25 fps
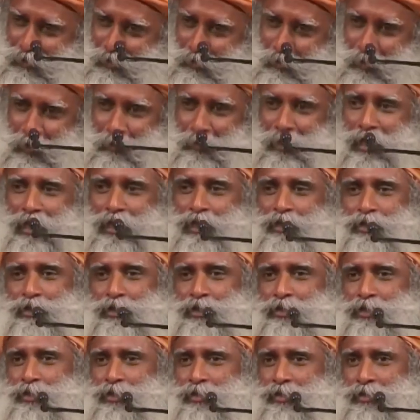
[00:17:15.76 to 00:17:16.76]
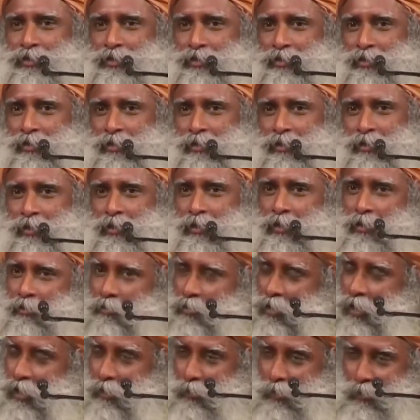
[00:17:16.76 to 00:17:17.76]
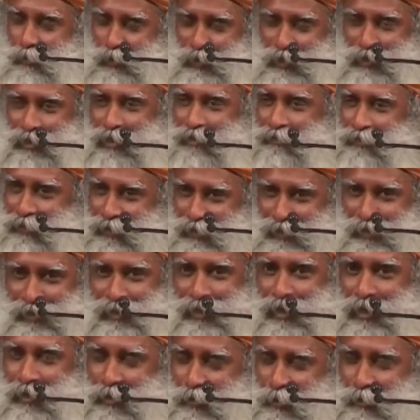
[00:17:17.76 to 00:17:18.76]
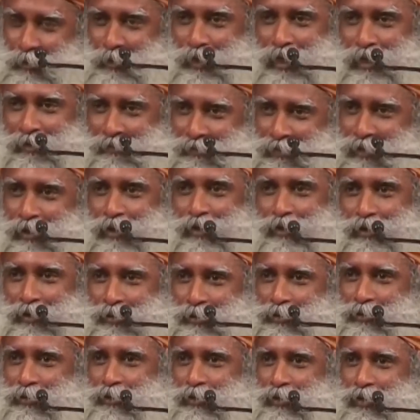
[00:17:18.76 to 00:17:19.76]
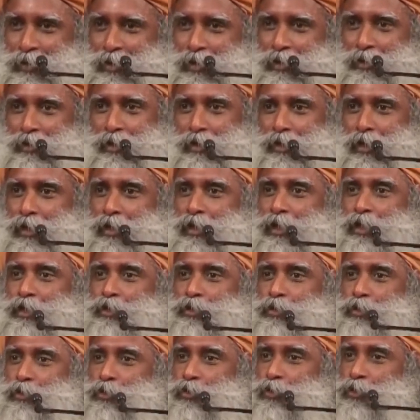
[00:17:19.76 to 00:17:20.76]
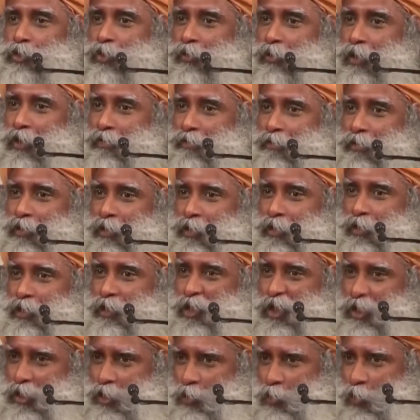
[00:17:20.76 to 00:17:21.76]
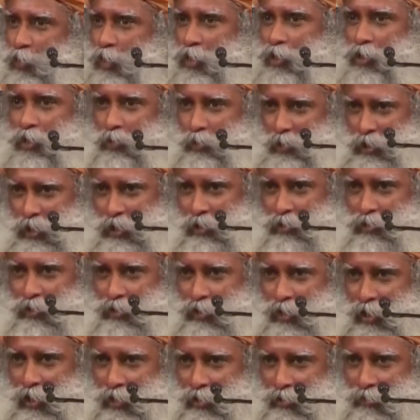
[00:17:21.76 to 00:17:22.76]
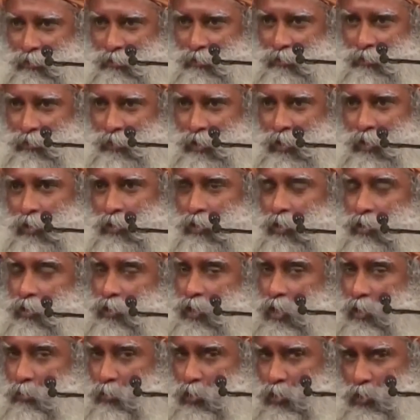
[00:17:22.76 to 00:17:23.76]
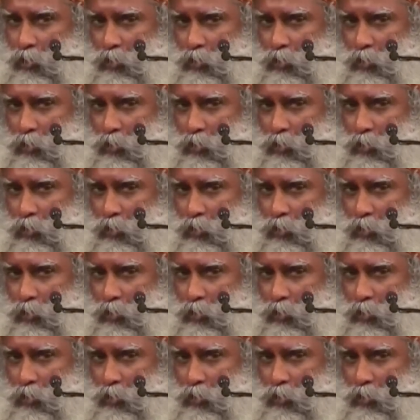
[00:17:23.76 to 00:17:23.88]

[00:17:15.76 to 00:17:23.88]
to be managers, probably, definitely, I hope they have taught you that unless you do the right thing, it doesn't work with outside. The same